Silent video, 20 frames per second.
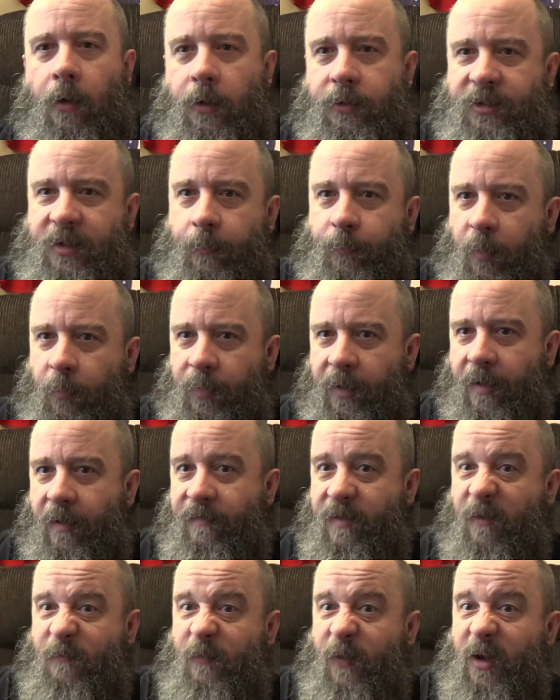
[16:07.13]
simply
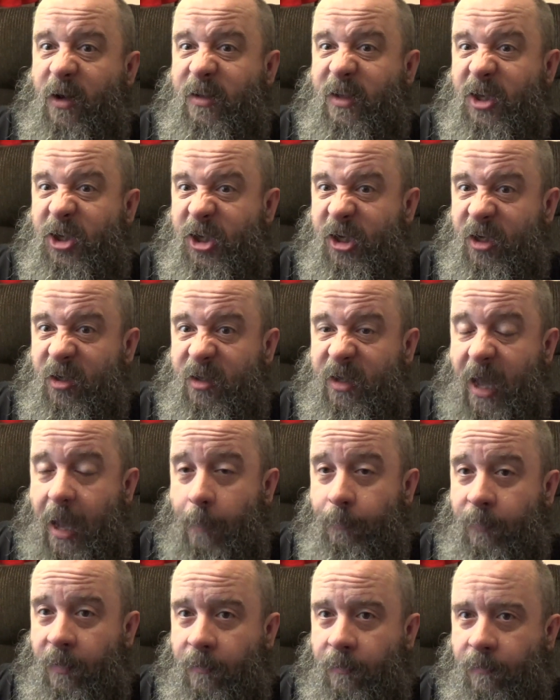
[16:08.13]
because I figured the shield
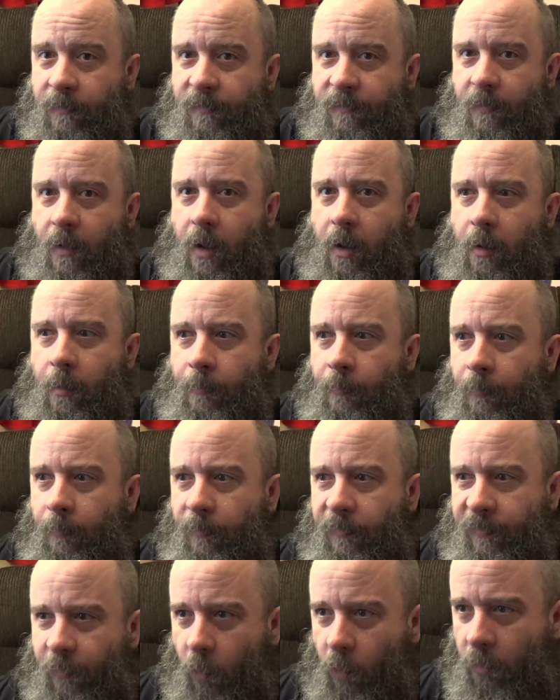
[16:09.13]
captain's
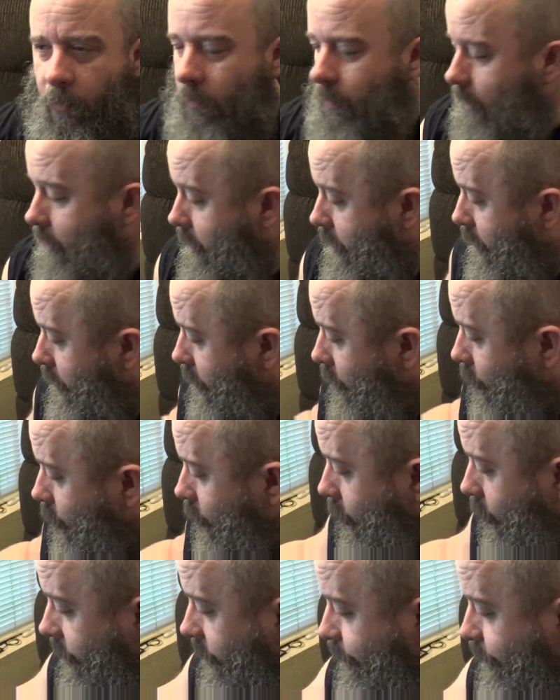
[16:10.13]
sword
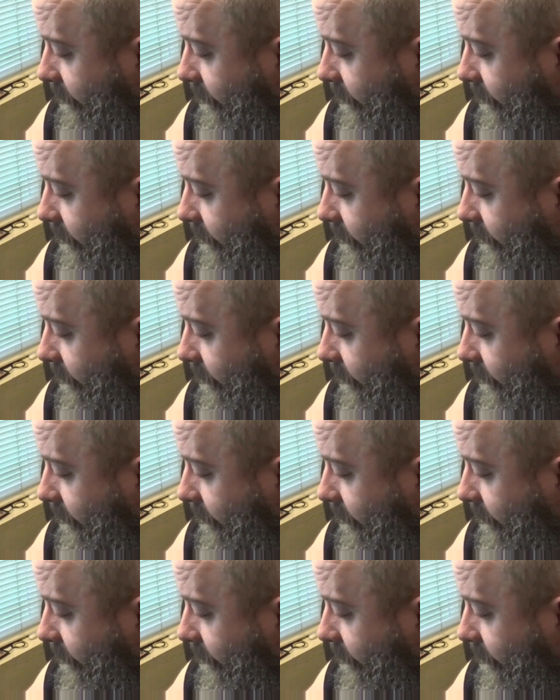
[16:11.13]
would